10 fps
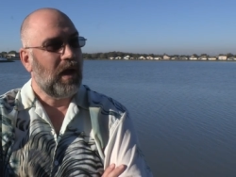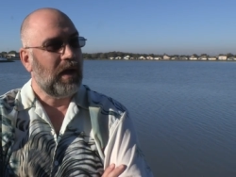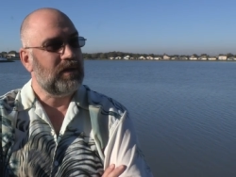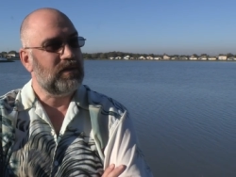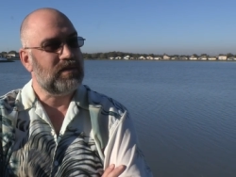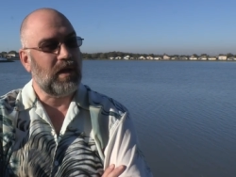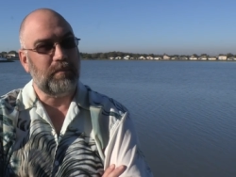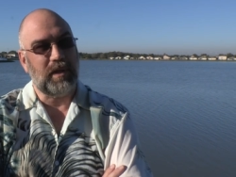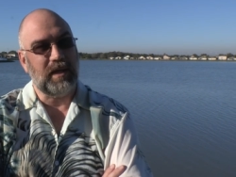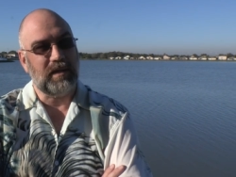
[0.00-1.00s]
I just,
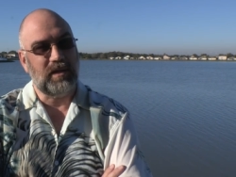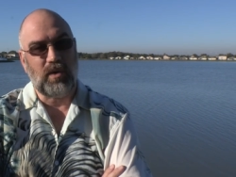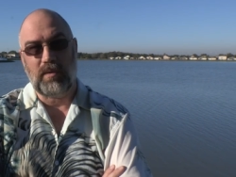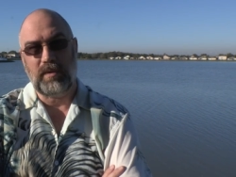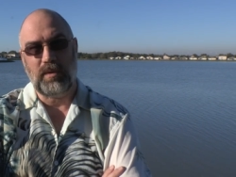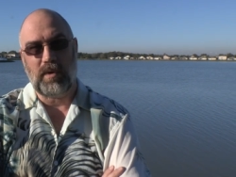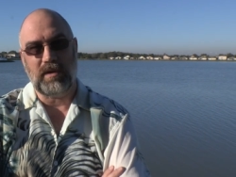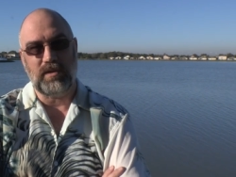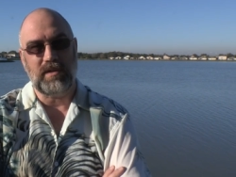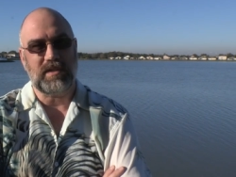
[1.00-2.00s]
I'm like, you know, I really want
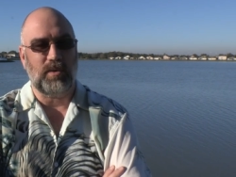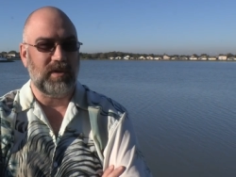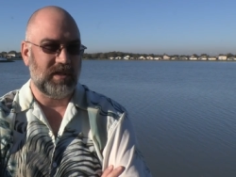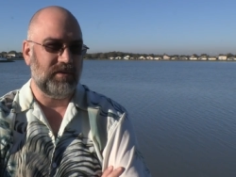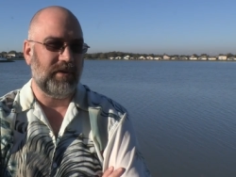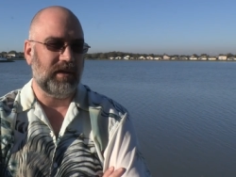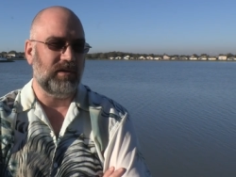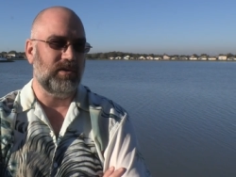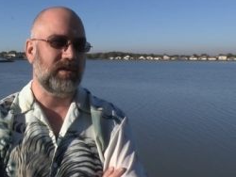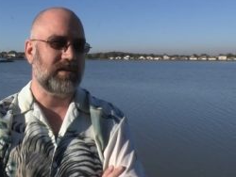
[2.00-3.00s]
to do this. I want to see if I
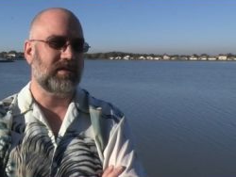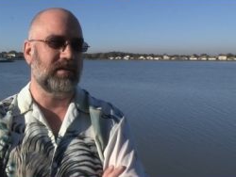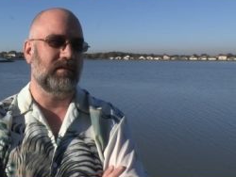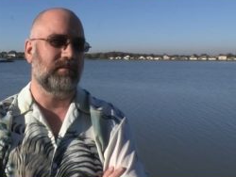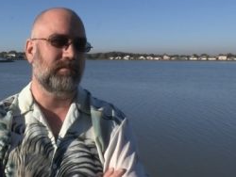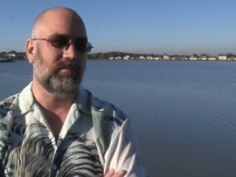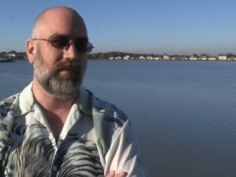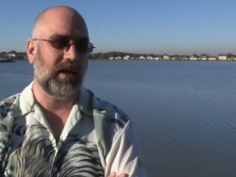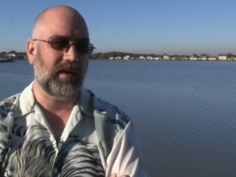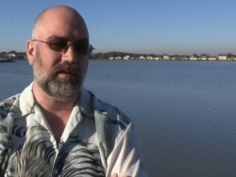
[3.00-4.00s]
can do this.
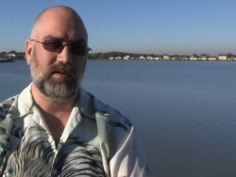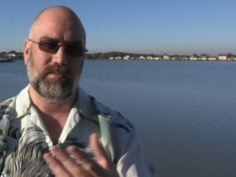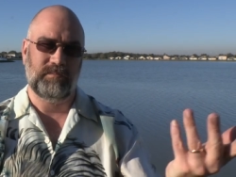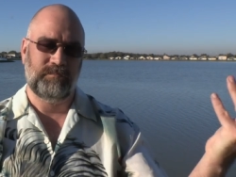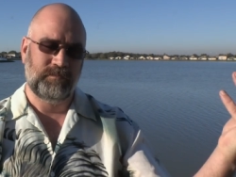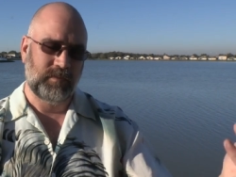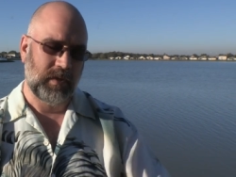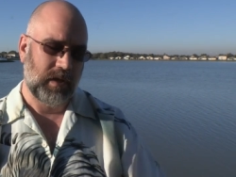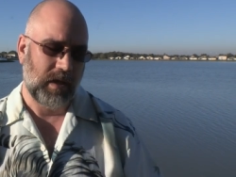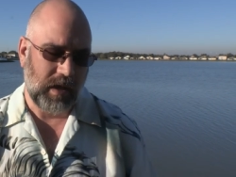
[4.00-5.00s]
And, and,
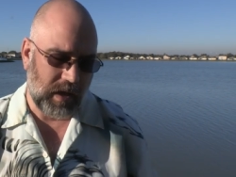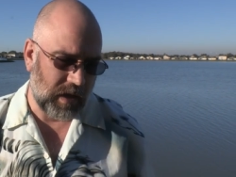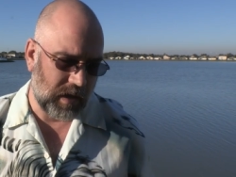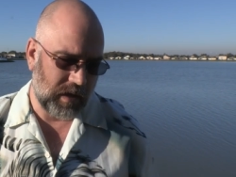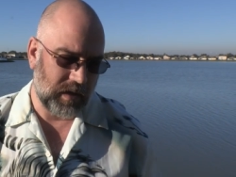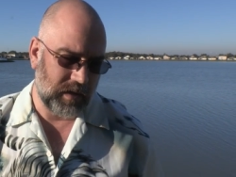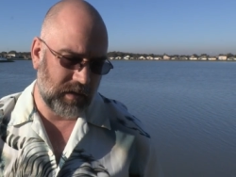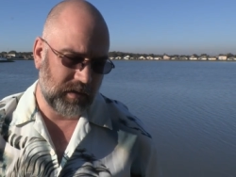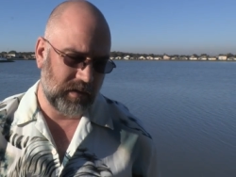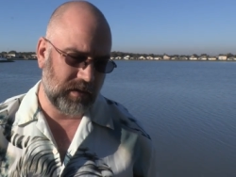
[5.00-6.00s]

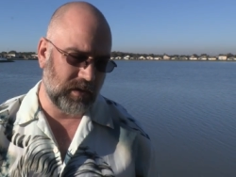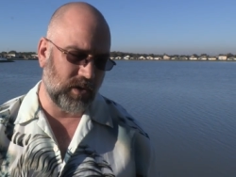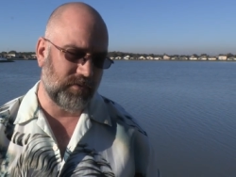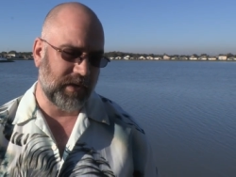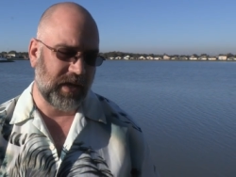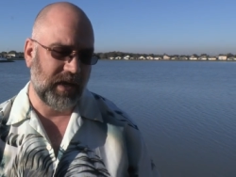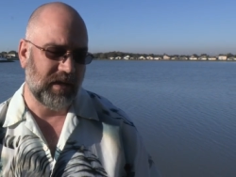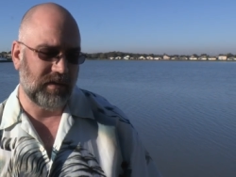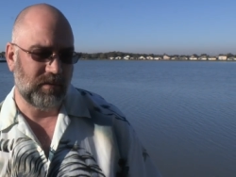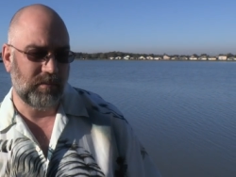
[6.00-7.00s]
uh, you know, if I
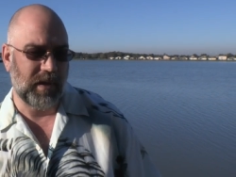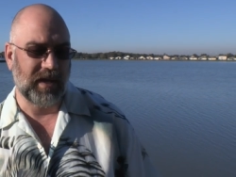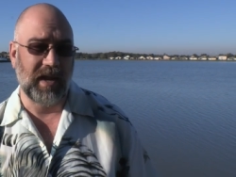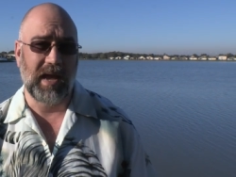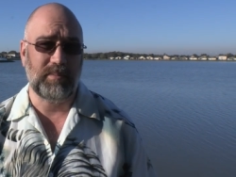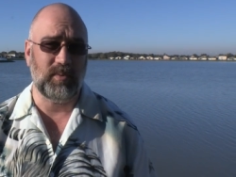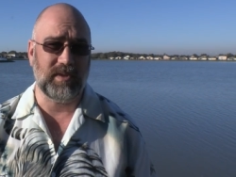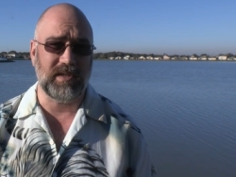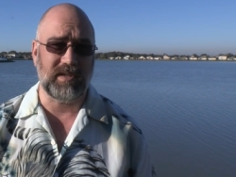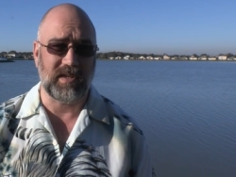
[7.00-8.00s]
can't make it happen
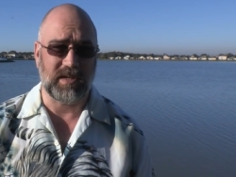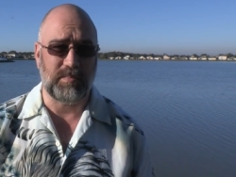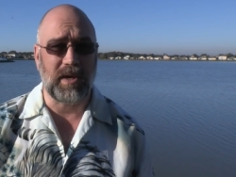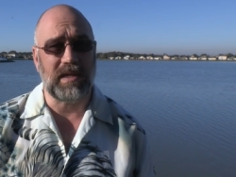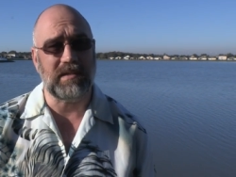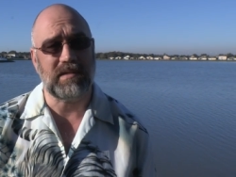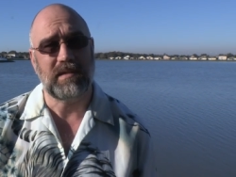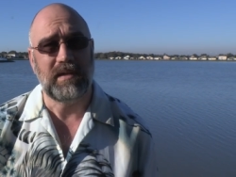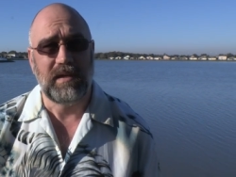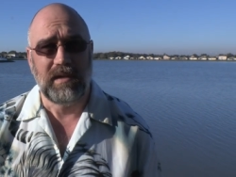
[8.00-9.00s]
within six
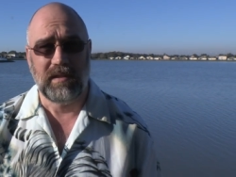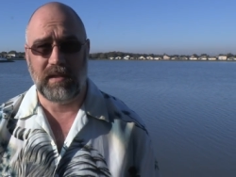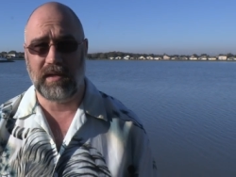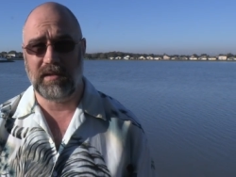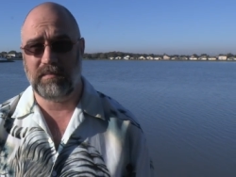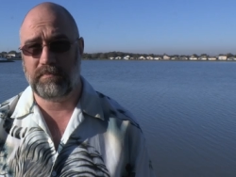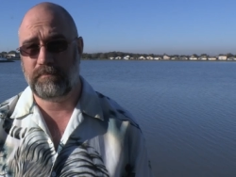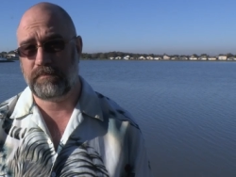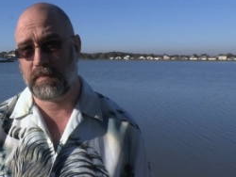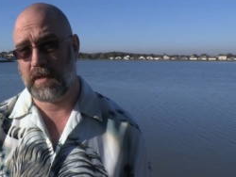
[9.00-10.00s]
months, then,
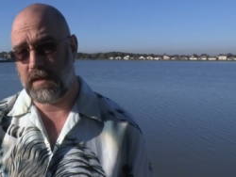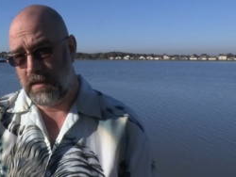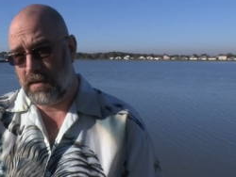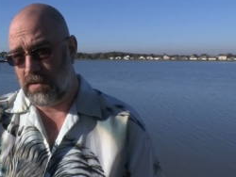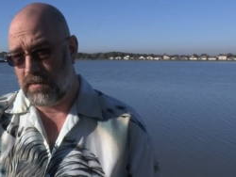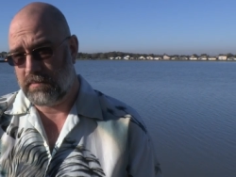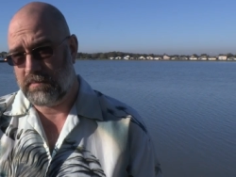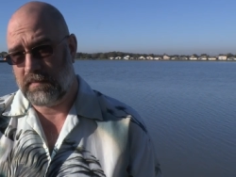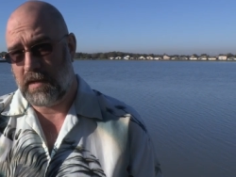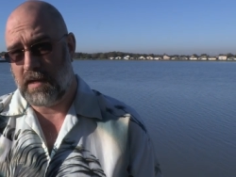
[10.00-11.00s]
you know,
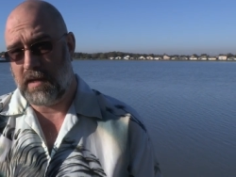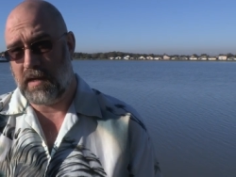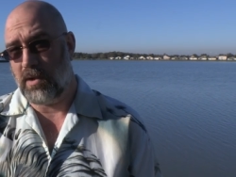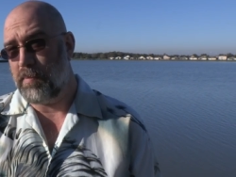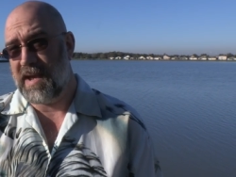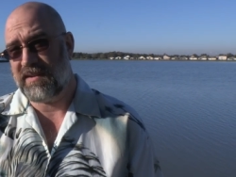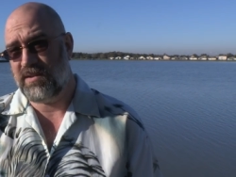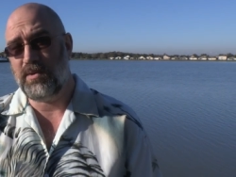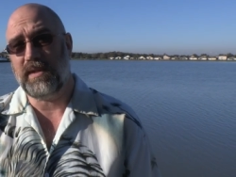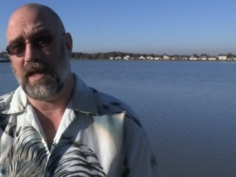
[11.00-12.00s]
uh, I go back to
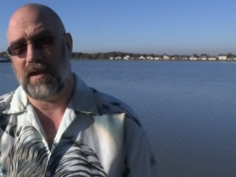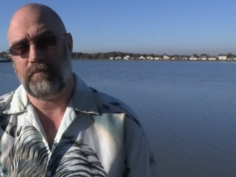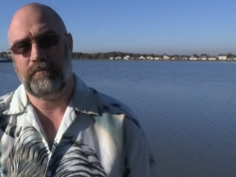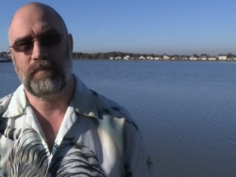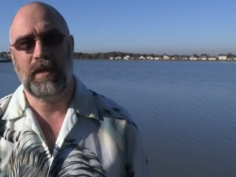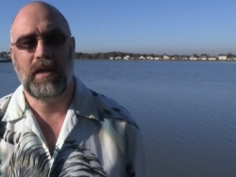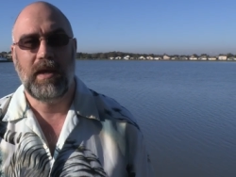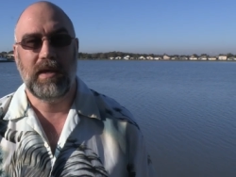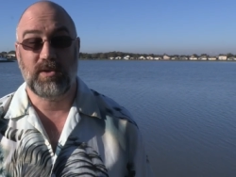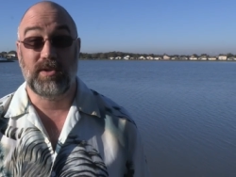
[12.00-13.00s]
doing that.
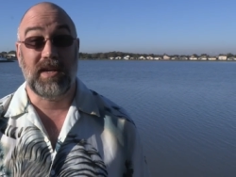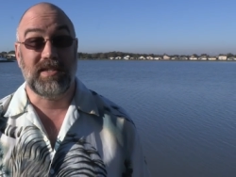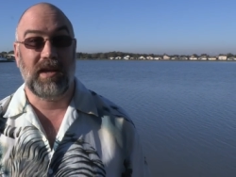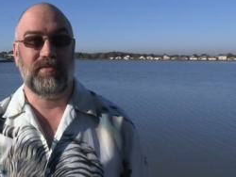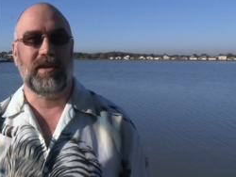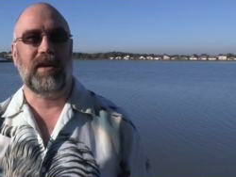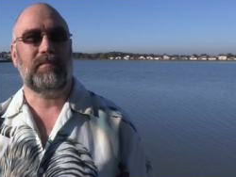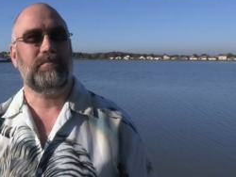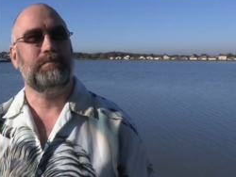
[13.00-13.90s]
So it was a nice safety net.